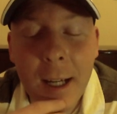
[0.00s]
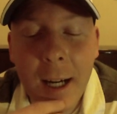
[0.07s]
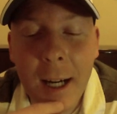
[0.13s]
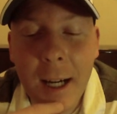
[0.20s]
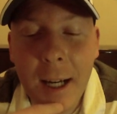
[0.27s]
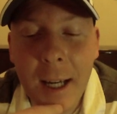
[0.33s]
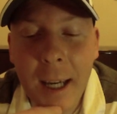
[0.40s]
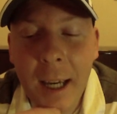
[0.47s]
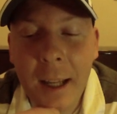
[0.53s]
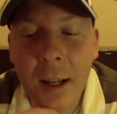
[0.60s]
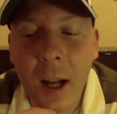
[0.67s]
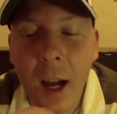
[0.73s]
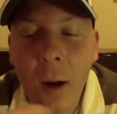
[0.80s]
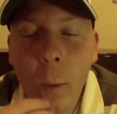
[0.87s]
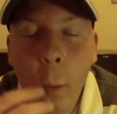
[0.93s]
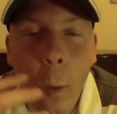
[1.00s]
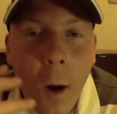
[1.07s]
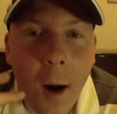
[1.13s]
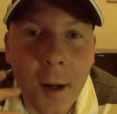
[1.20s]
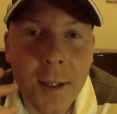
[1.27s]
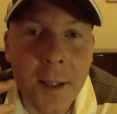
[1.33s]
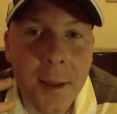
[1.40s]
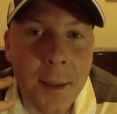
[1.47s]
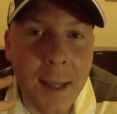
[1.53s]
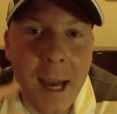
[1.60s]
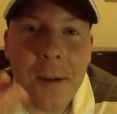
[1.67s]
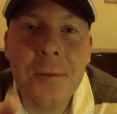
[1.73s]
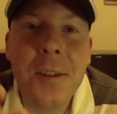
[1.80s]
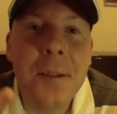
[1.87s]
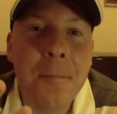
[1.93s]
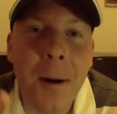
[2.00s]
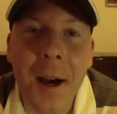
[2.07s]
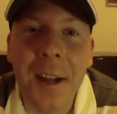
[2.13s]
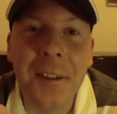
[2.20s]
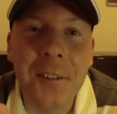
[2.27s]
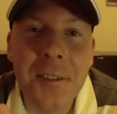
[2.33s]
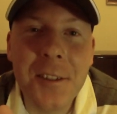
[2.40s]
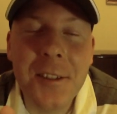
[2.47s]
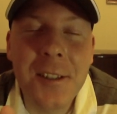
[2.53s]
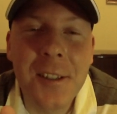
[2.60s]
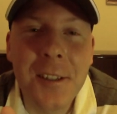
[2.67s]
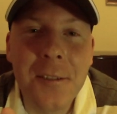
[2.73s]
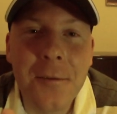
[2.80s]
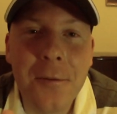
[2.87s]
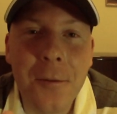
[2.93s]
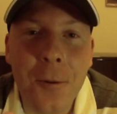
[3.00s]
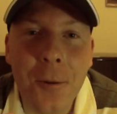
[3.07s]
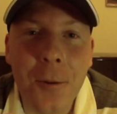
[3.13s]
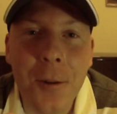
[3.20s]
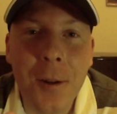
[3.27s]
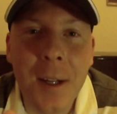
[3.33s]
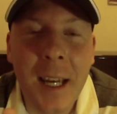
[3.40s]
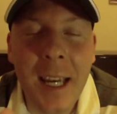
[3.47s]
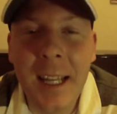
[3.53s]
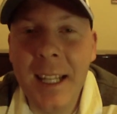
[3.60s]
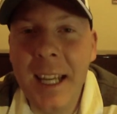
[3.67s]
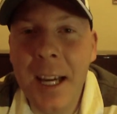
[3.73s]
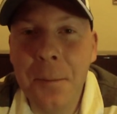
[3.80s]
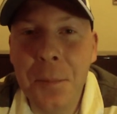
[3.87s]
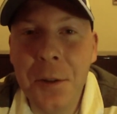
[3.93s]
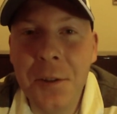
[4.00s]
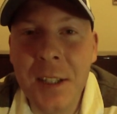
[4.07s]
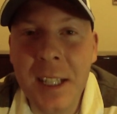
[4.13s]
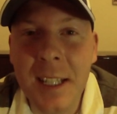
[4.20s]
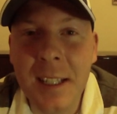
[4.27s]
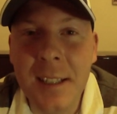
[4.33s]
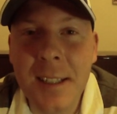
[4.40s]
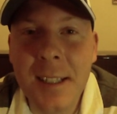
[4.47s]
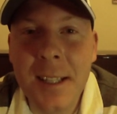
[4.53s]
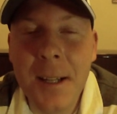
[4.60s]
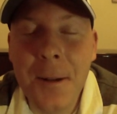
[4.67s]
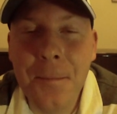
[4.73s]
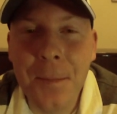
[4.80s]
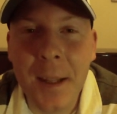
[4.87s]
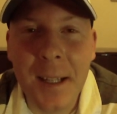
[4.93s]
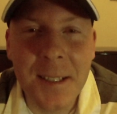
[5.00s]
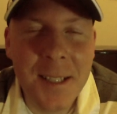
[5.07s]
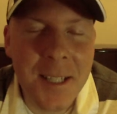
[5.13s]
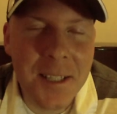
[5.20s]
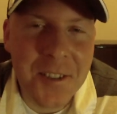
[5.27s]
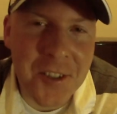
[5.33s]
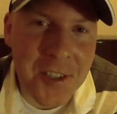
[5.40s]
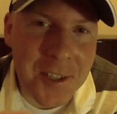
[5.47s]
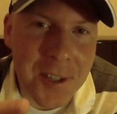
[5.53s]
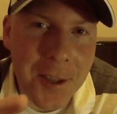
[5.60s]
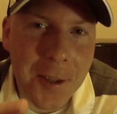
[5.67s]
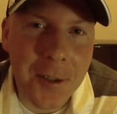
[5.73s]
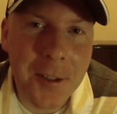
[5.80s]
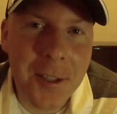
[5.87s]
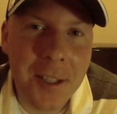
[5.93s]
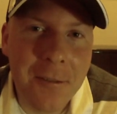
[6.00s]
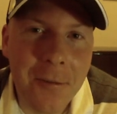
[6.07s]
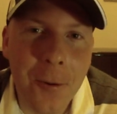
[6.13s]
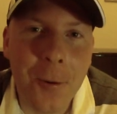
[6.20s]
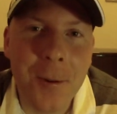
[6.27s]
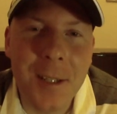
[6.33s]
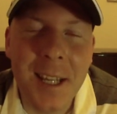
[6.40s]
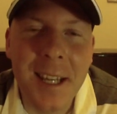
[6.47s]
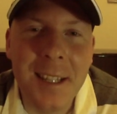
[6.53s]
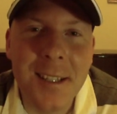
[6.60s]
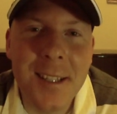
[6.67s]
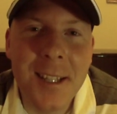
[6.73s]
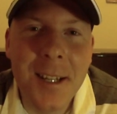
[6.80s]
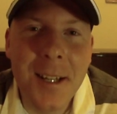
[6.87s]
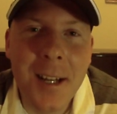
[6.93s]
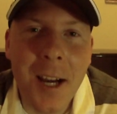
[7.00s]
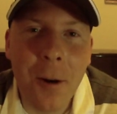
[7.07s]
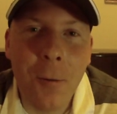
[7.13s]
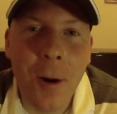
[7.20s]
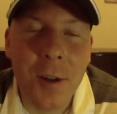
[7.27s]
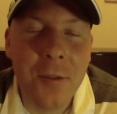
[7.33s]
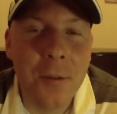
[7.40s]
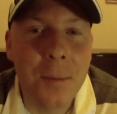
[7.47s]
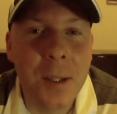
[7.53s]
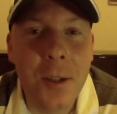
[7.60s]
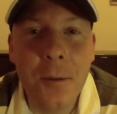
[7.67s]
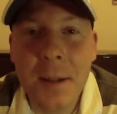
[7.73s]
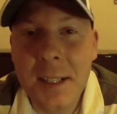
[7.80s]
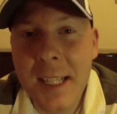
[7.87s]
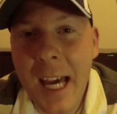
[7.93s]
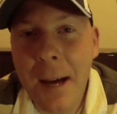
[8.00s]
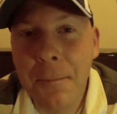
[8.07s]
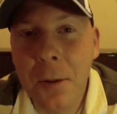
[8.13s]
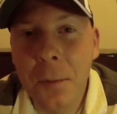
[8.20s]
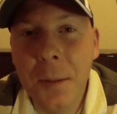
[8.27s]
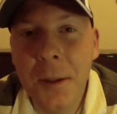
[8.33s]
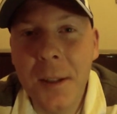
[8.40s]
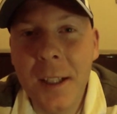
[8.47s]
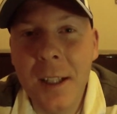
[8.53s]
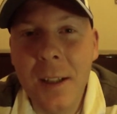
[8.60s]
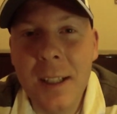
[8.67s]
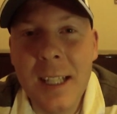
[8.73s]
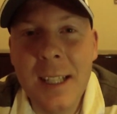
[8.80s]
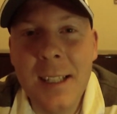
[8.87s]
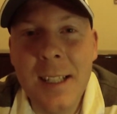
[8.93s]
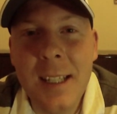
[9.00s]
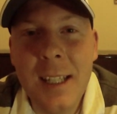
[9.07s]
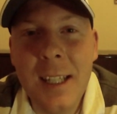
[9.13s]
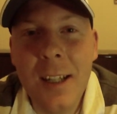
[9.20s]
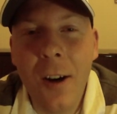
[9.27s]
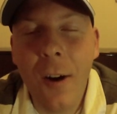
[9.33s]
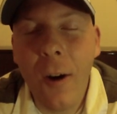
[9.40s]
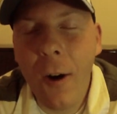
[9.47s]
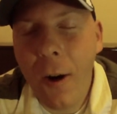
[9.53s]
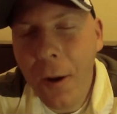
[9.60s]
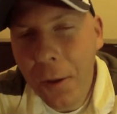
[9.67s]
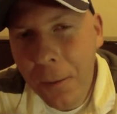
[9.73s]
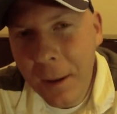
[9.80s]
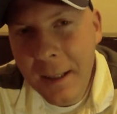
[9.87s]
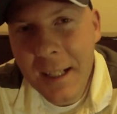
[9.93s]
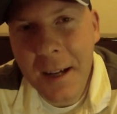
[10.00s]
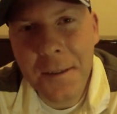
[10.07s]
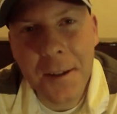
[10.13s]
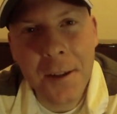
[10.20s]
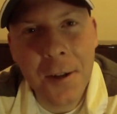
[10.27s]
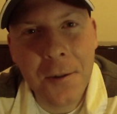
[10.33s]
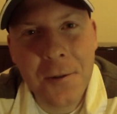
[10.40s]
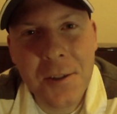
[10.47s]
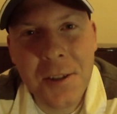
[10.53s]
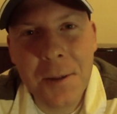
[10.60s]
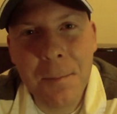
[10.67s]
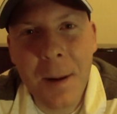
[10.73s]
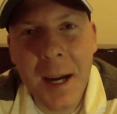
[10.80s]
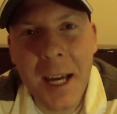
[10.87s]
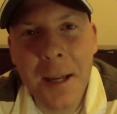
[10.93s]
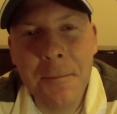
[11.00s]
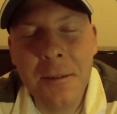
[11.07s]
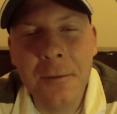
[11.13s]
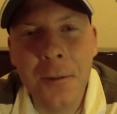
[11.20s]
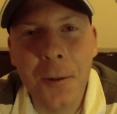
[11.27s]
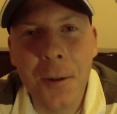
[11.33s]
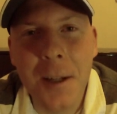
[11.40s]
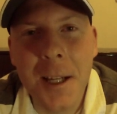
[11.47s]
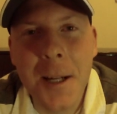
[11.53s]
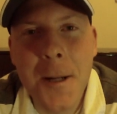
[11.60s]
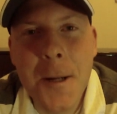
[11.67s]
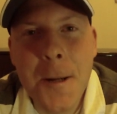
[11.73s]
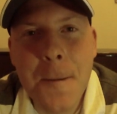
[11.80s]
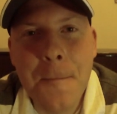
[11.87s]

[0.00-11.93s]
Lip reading: And I walked 1,000 miles for Haiti amputees. I did it in just 34 days. I walked from the U.S. Capitol building in D.C. all the way down the coast to Miami, Florida.